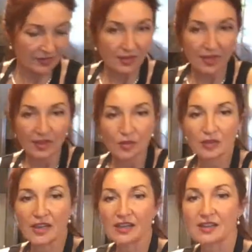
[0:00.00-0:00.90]
They look
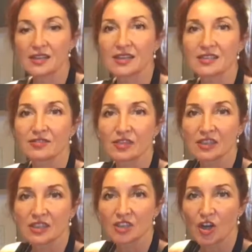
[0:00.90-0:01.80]
like this,
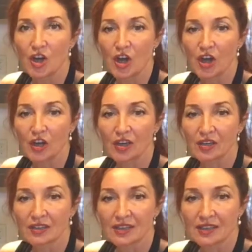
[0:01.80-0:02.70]
really dark,
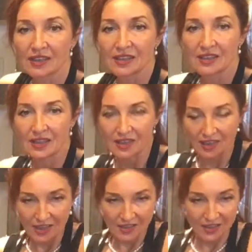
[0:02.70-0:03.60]

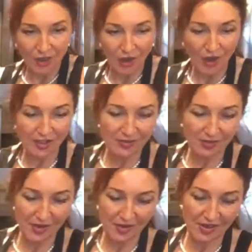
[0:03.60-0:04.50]
tart
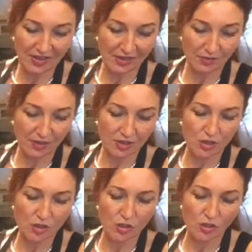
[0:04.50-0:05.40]
berries, but
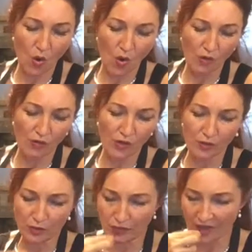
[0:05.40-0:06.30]
so filled
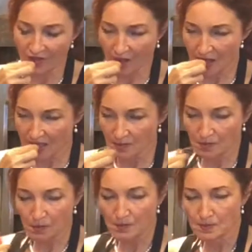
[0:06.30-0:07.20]
with flavor.
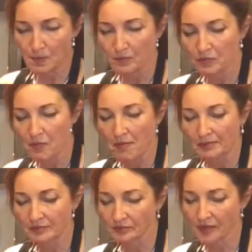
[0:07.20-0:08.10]
Mmm,
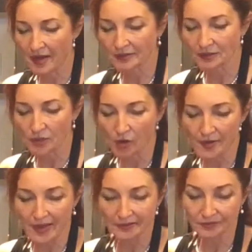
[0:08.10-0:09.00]
so good.
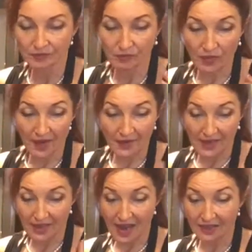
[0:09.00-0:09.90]

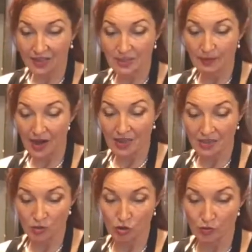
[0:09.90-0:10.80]
Can act like spice
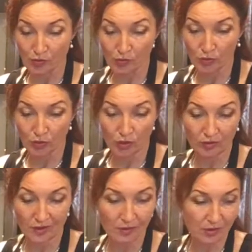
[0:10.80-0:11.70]
or superfood, or
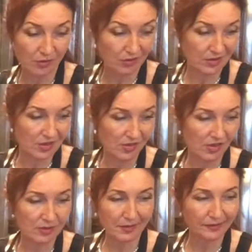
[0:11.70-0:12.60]
can be good in
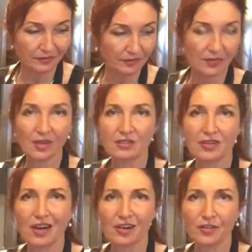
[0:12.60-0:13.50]
cereals, but it's
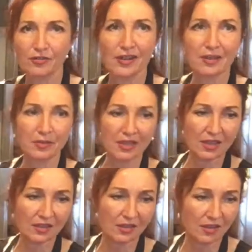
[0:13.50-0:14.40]
very hard to find them
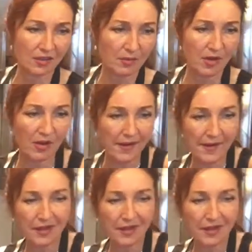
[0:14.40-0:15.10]
here in America.